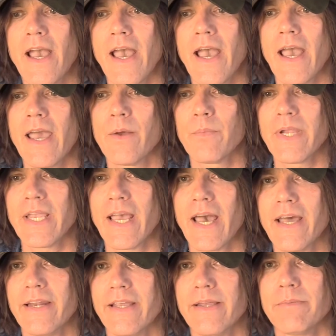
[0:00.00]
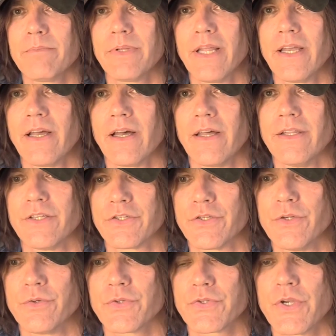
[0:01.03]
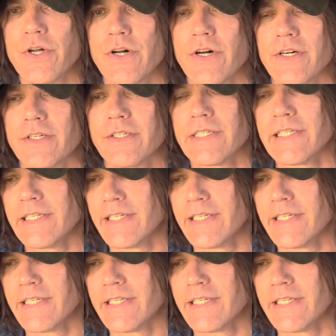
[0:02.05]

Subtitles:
and we had him play on this new song.